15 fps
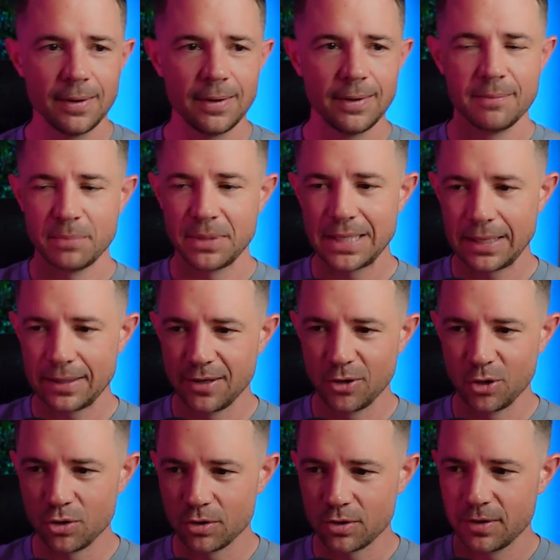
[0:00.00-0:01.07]
My dad can
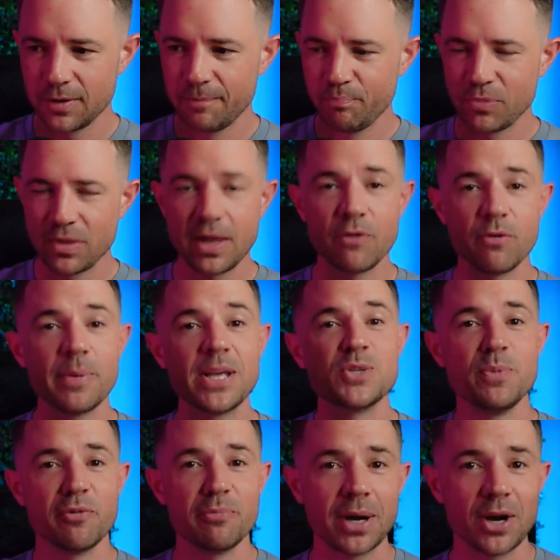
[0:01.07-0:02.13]
cook. That reminds me
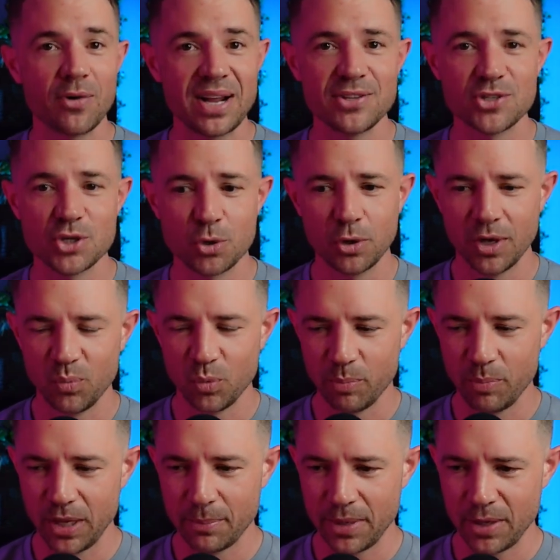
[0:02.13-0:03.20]
of my grand's cooking would be
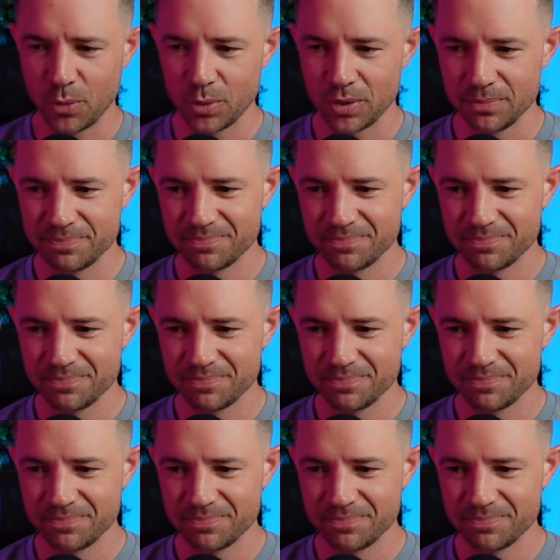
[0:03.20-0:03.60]
a better one.